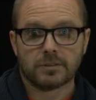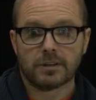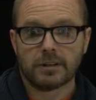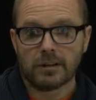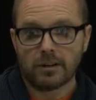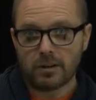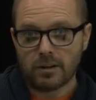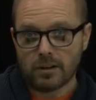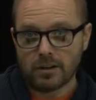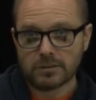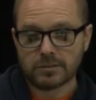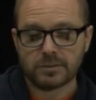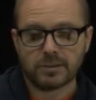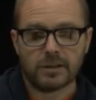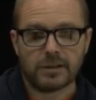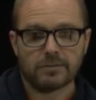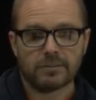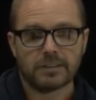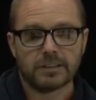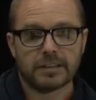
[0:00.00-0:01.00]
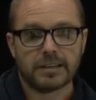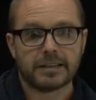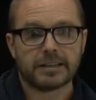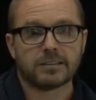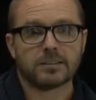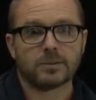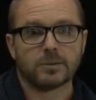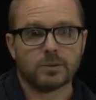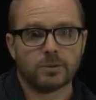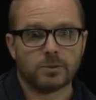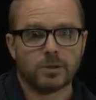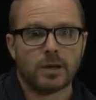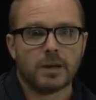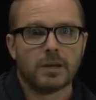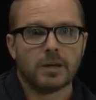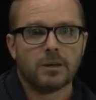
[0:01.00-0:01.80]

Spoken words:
and I'll also have a link to